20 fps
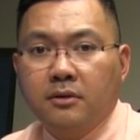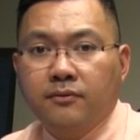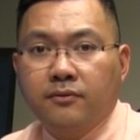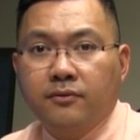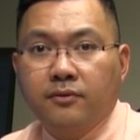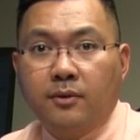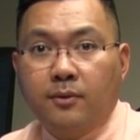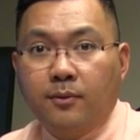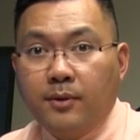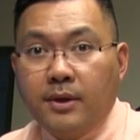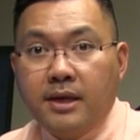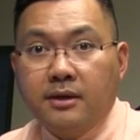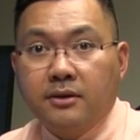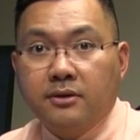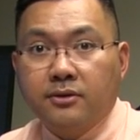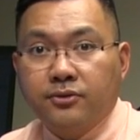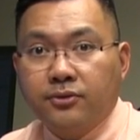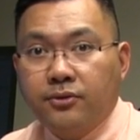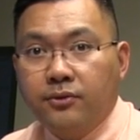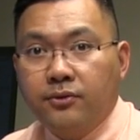for a
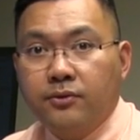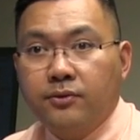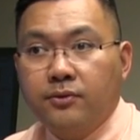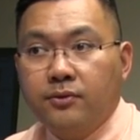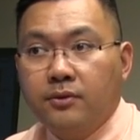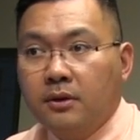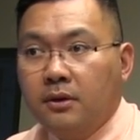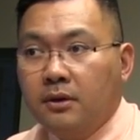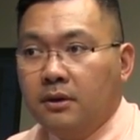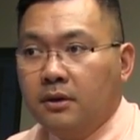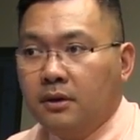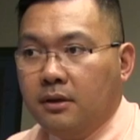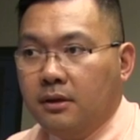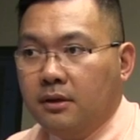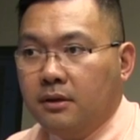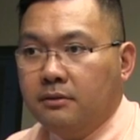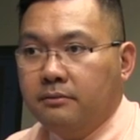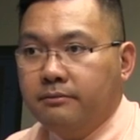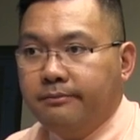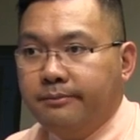week or two
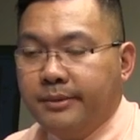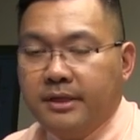and